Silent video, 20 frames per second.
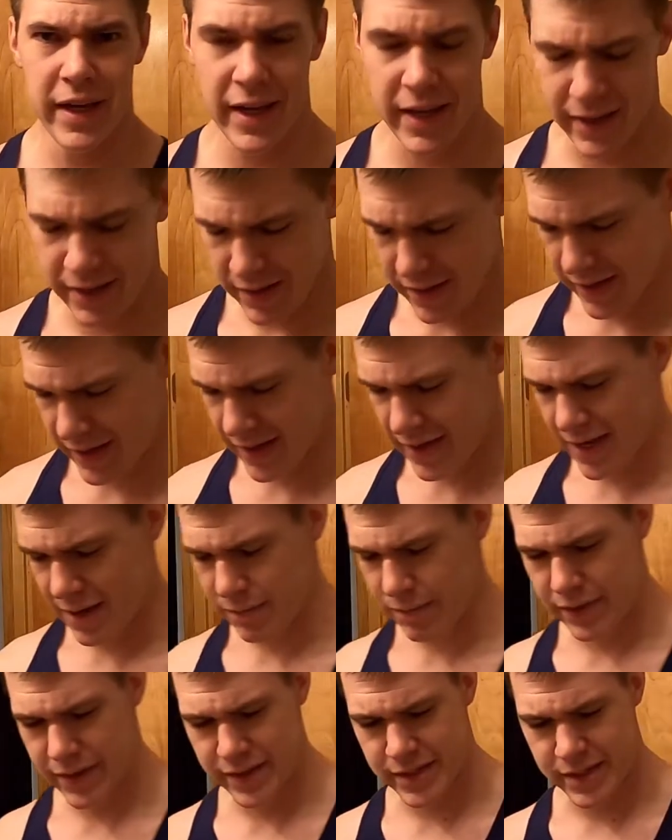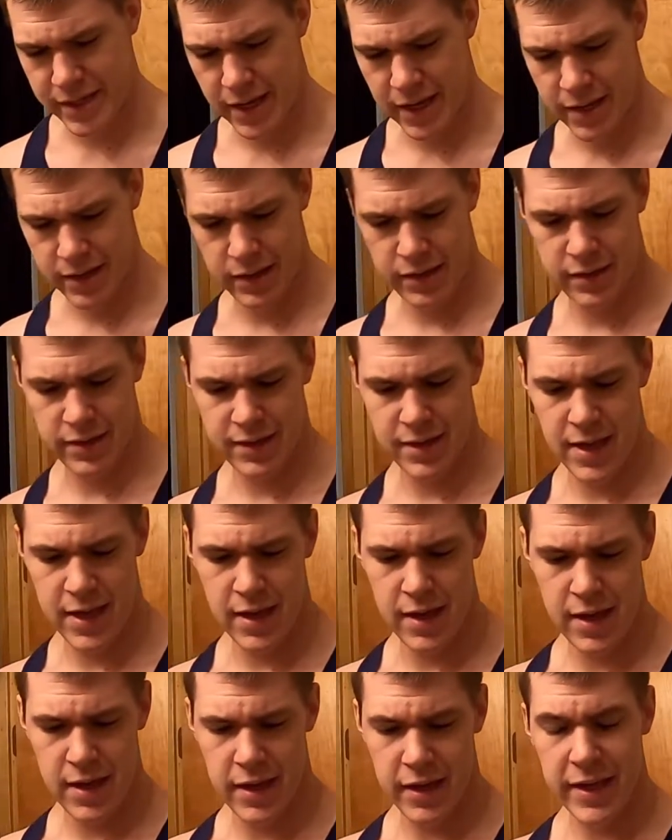uh, I can keep this
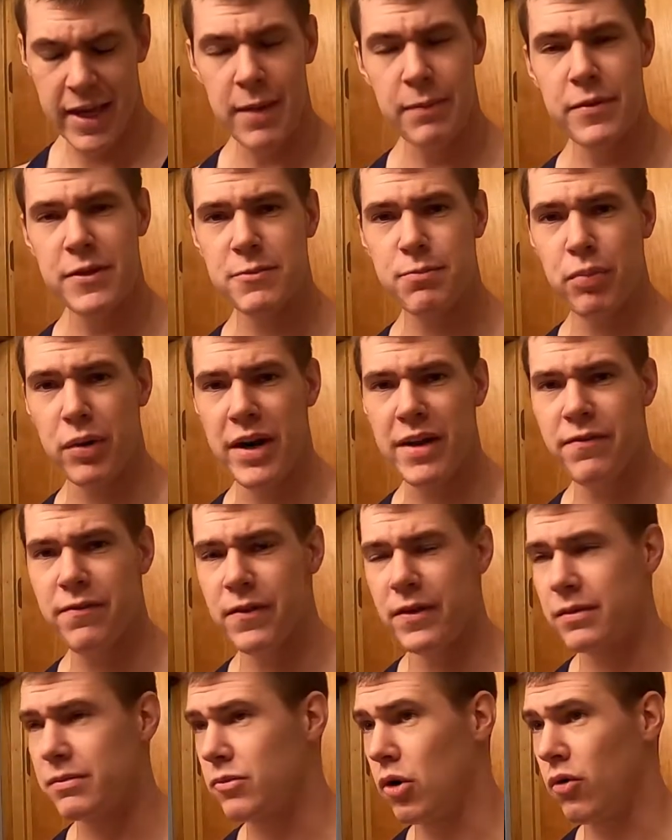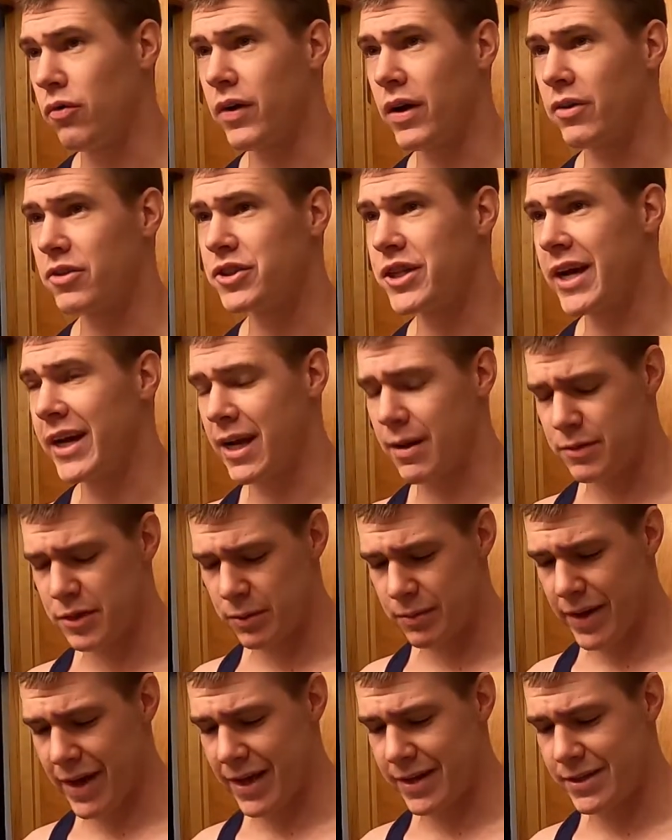keep this brief and hopefully I don't jack up
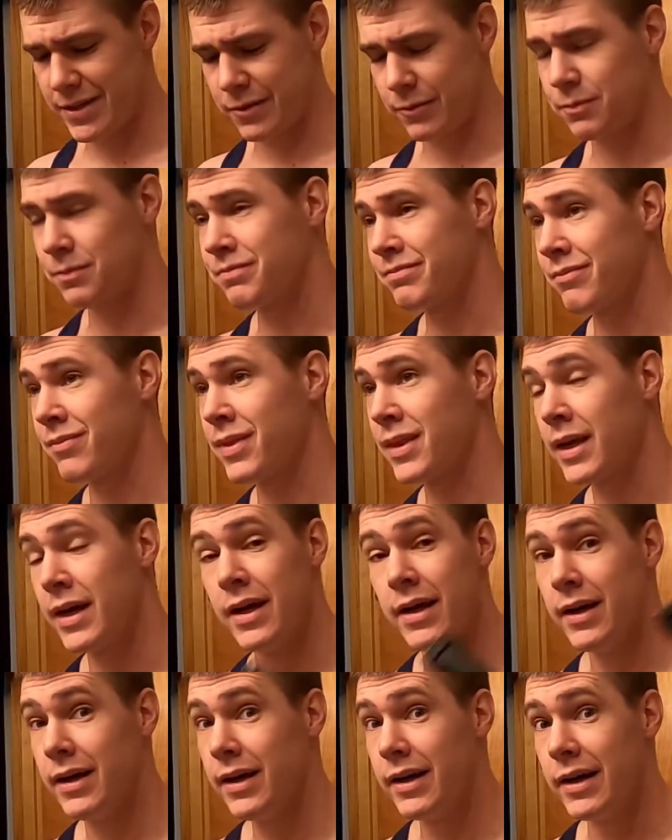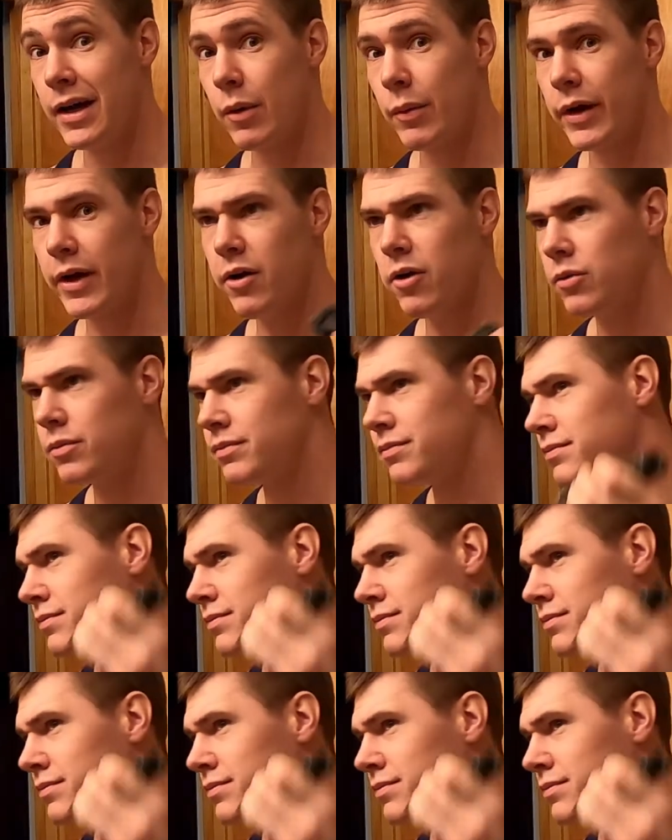too bad. So there we go.